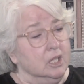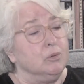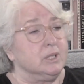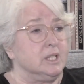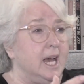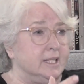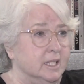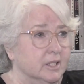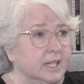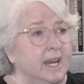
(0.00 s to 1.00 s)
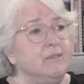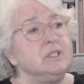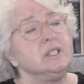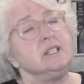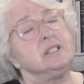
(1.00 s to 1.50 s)
What size are the
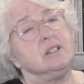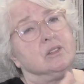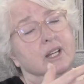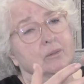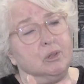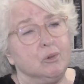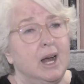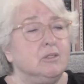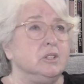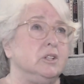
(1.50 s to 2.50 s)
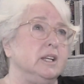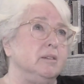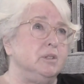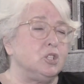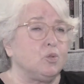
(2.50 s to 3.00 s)
canvases? Are they going to be round? Are they going
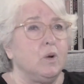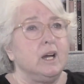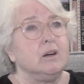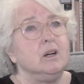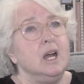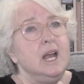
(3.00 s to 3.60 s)
to be square?